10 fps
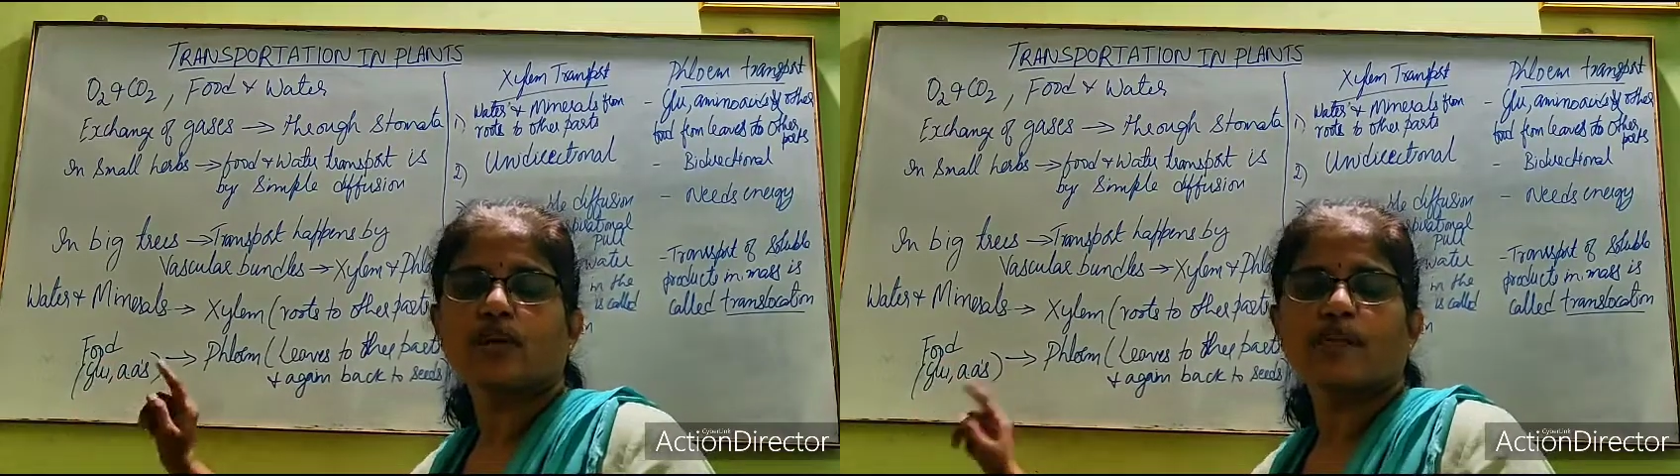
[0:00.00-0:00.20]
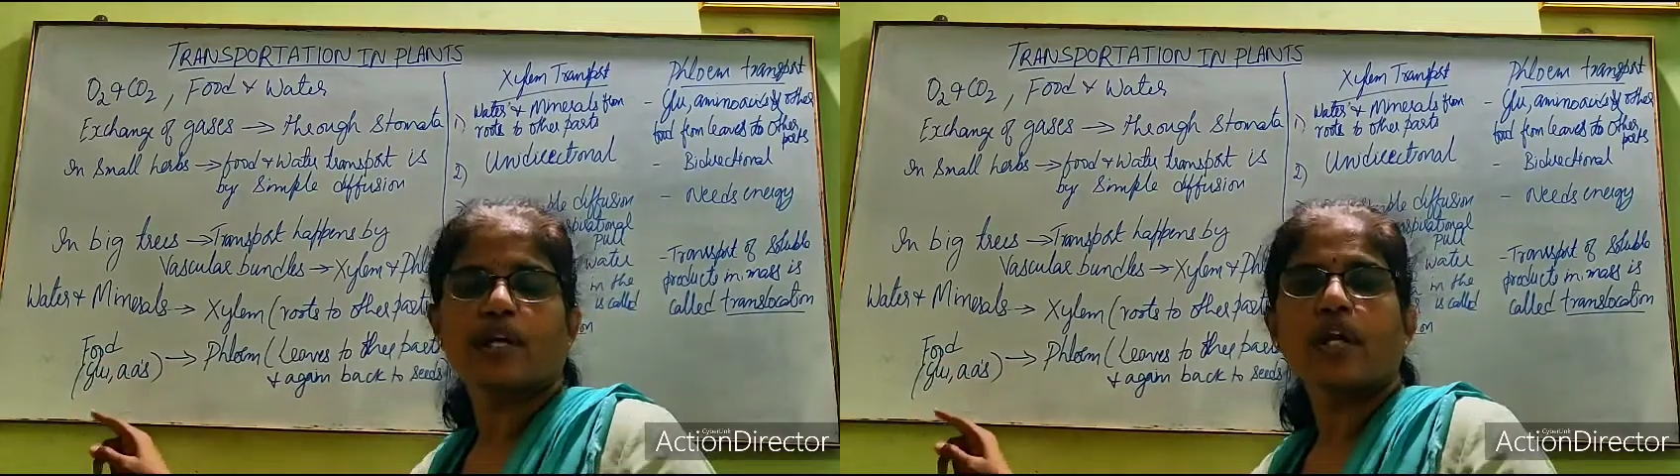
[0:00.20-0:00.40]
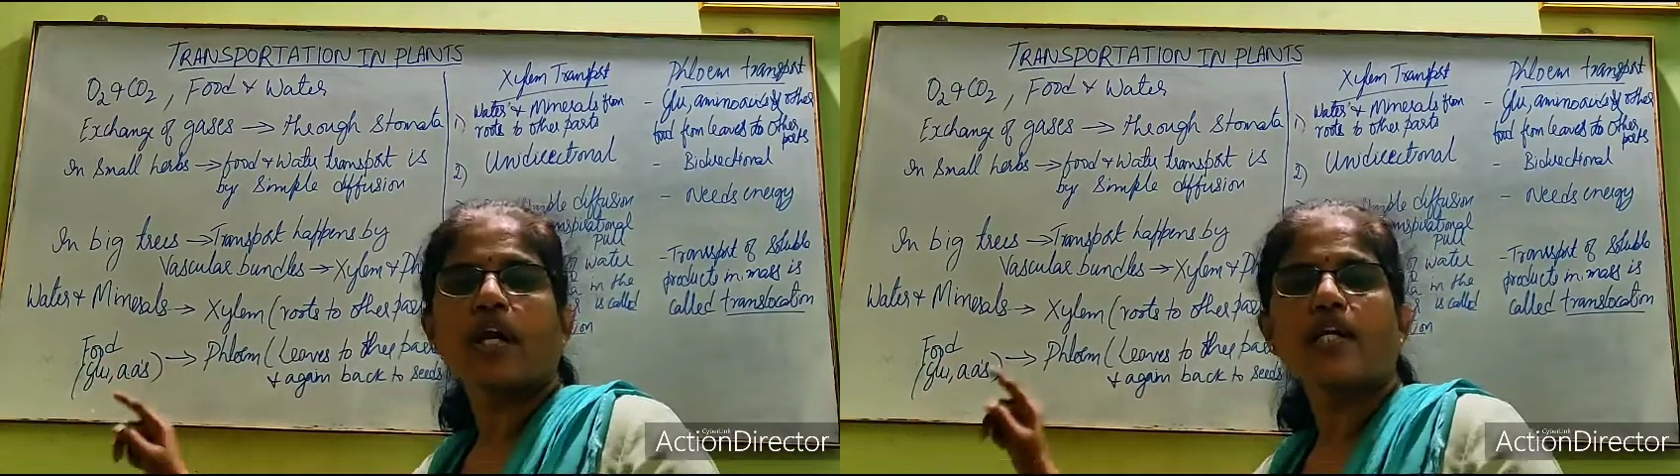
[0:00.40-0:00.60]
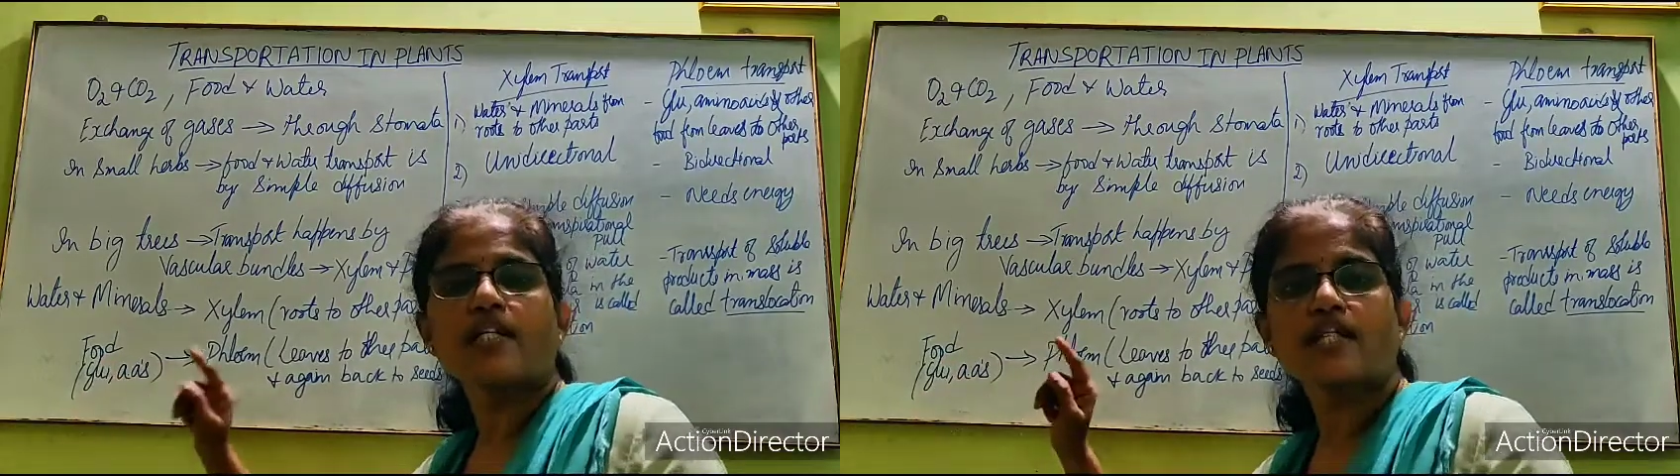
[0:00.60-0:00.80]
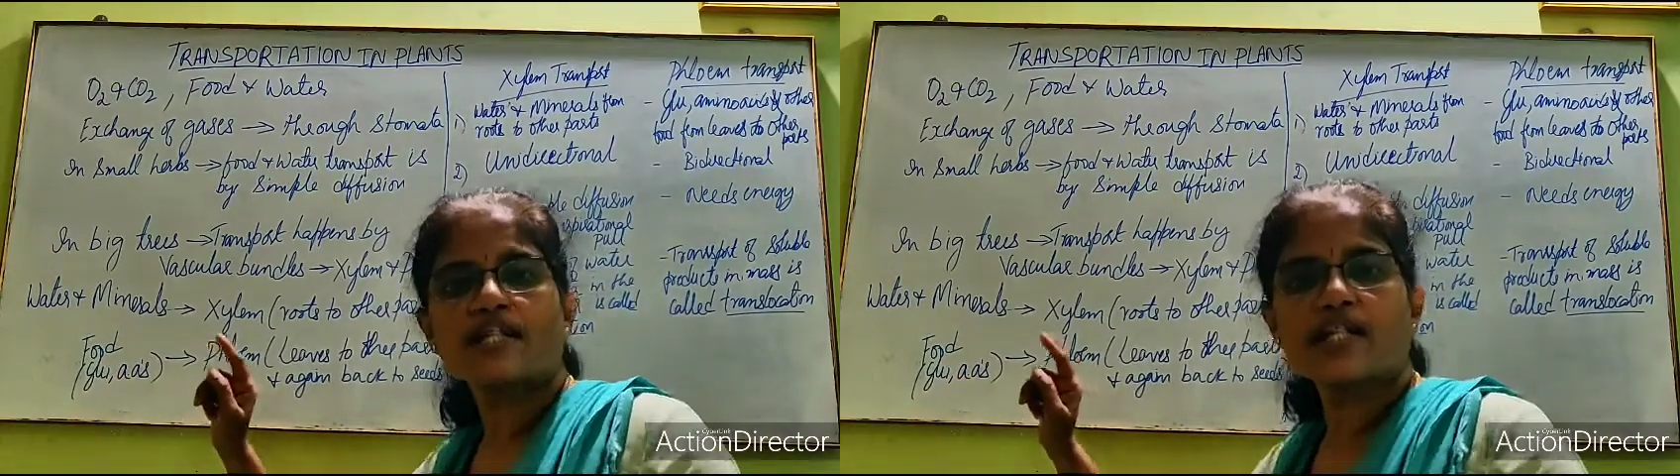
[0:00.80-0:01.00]
amino
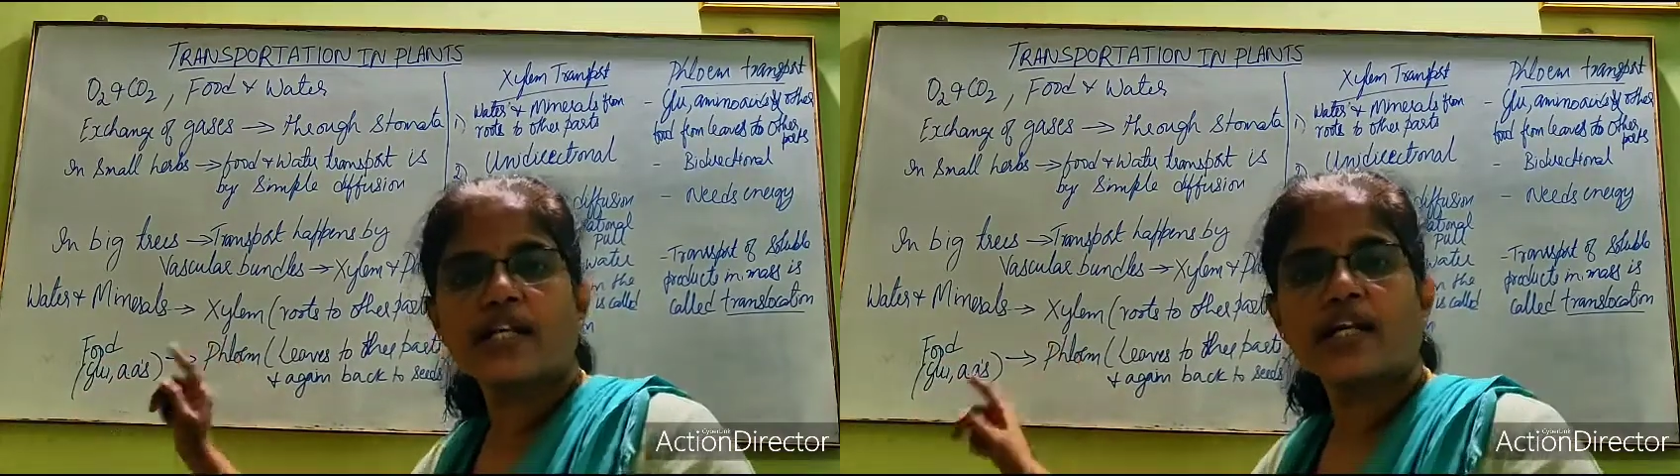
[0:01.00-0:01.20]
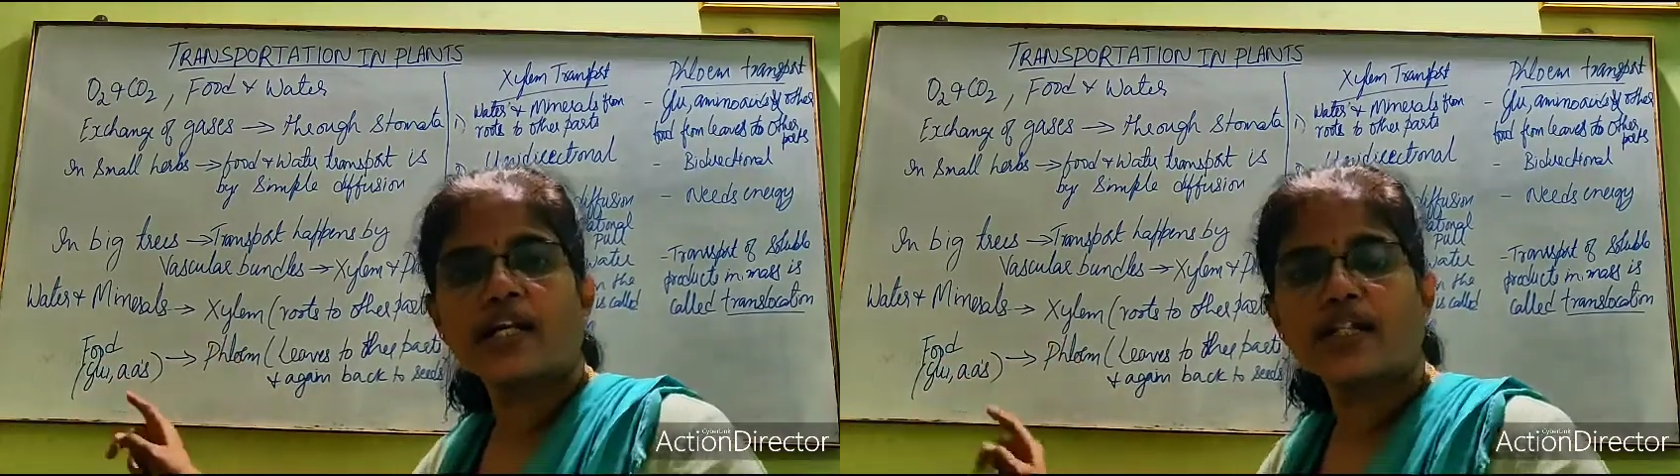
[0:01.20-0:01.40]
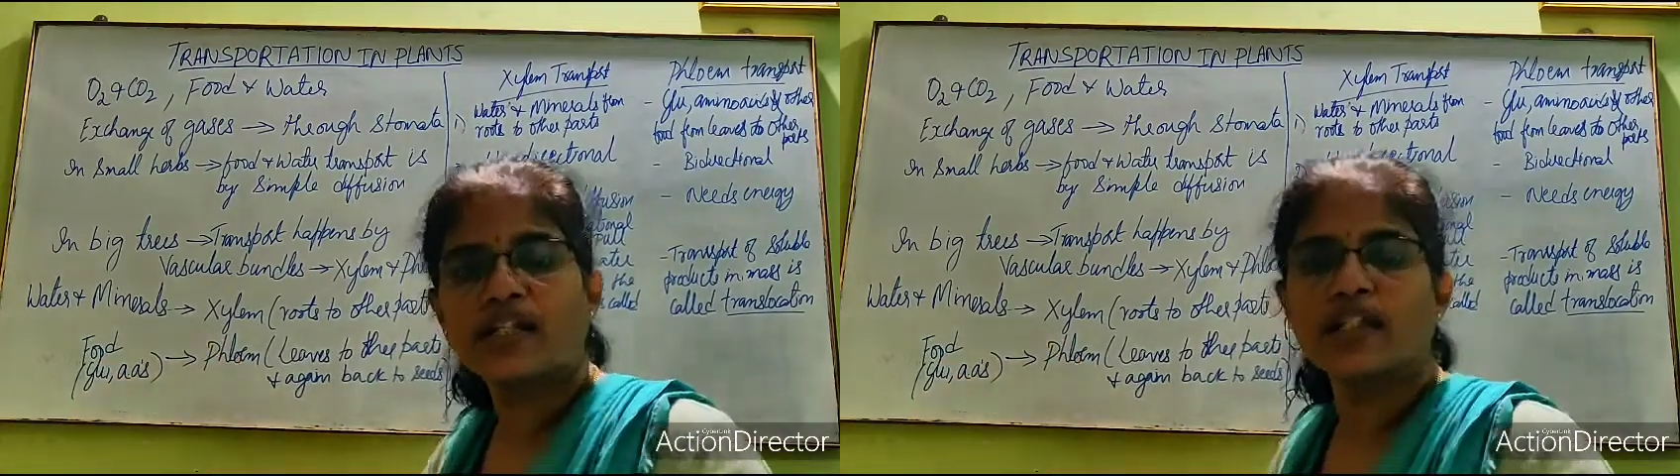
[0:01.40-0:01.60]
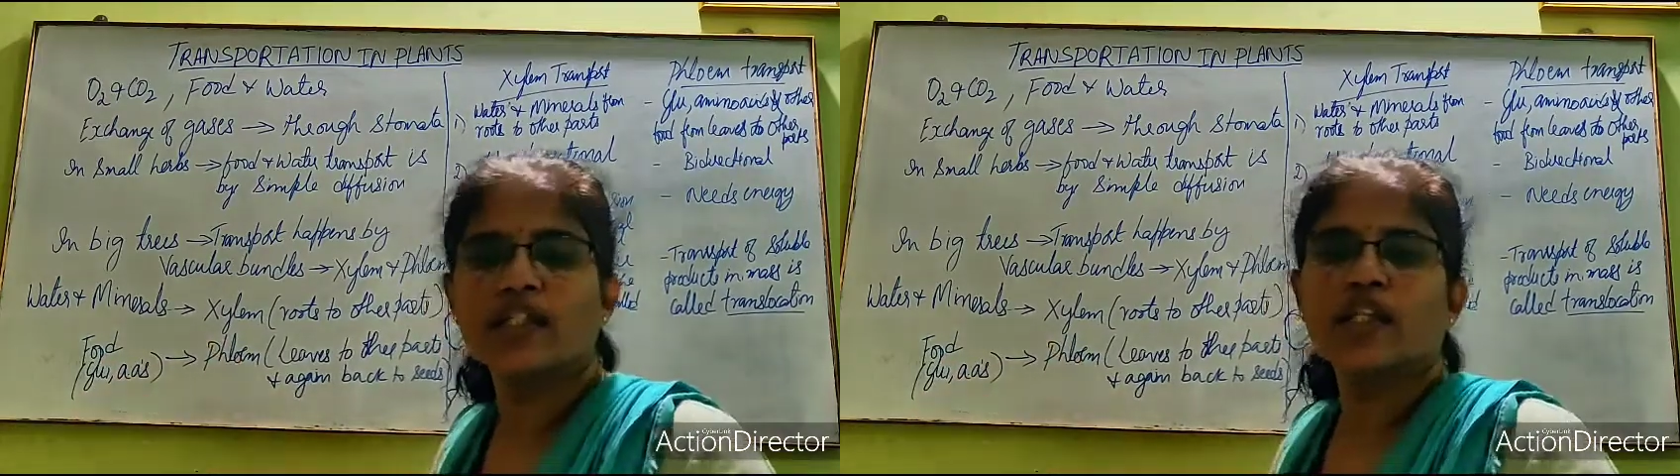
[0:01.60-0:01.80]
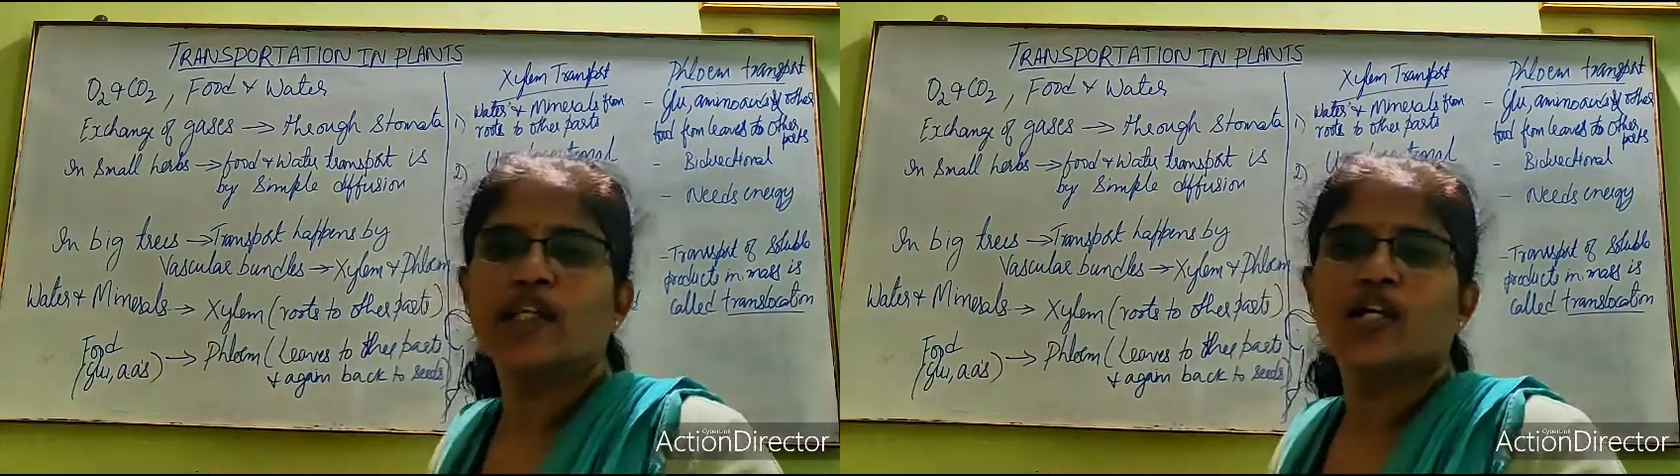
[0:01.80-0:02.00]
acids and other